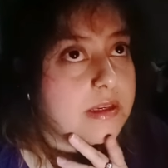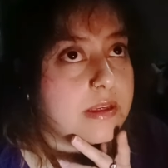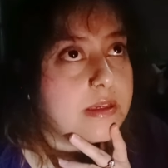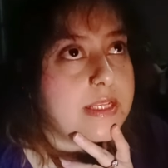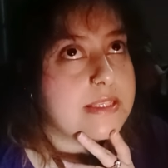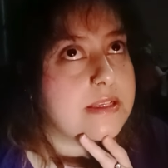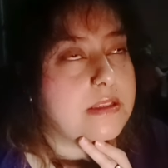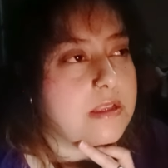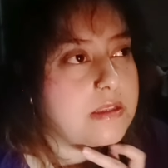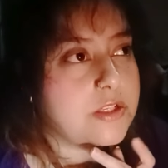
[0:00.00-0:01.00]
listen,
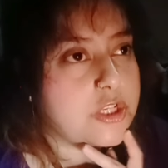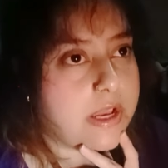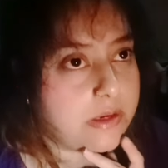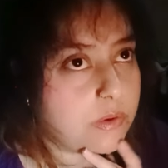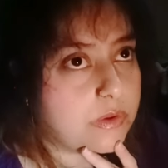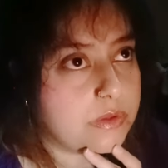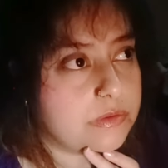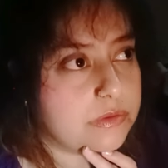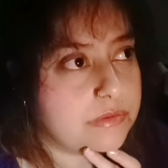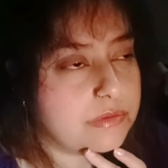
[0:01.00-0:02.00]
the shadow
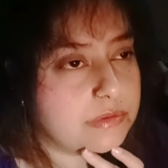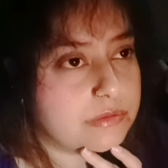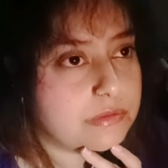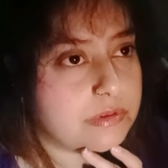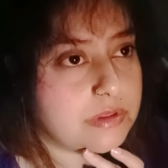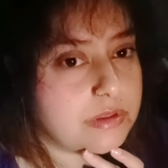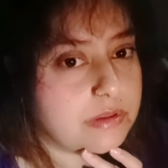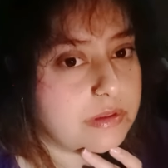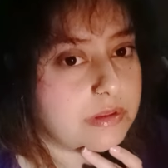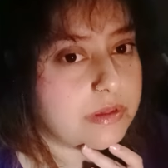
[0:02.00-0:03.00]

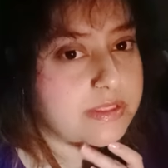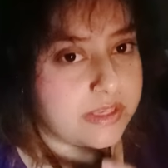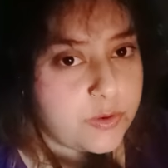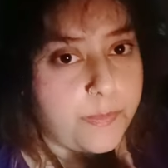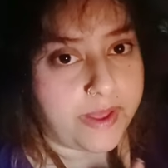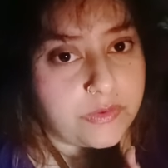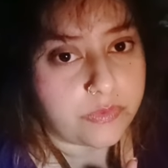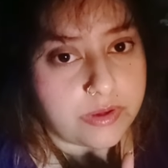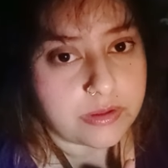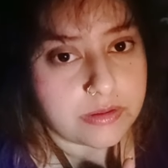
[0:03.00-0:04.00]
is a new
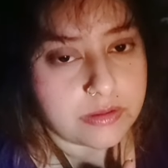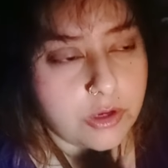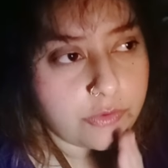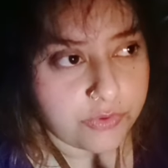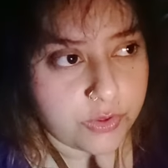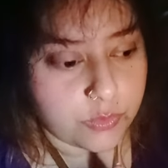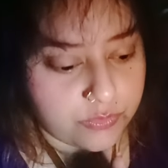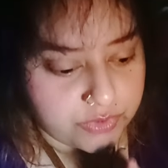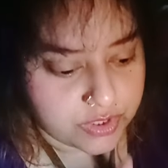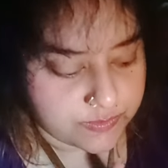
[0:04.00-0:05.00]
pathway, not for you,
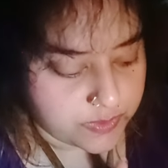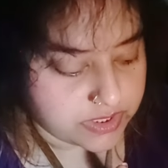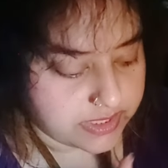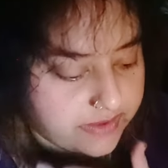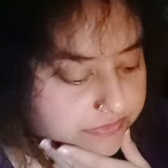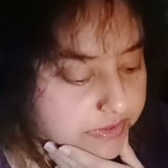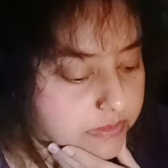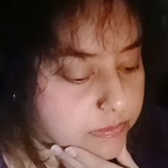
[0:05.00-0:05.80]
for this person, I feel,